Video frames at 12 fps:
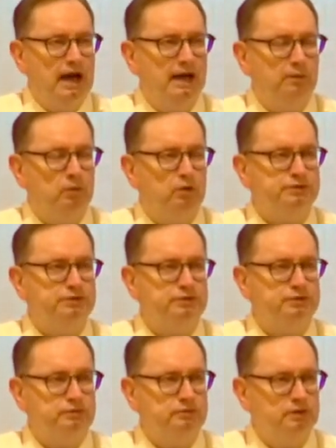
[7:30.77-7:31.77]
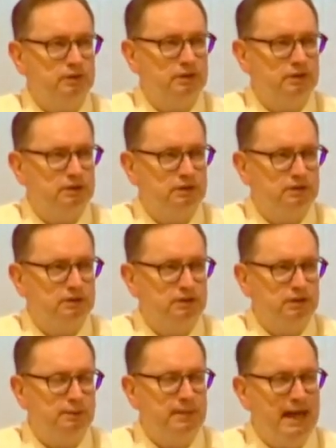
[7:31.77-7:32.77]
I want to
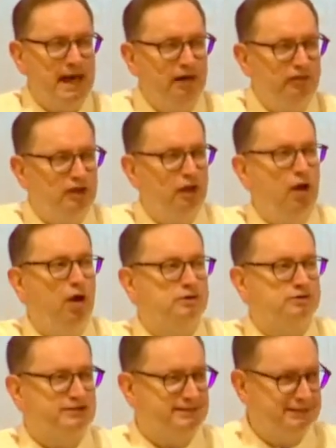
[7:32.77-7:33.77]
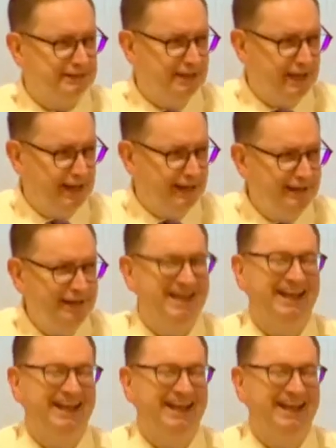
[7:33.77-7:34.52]
come out of the closet today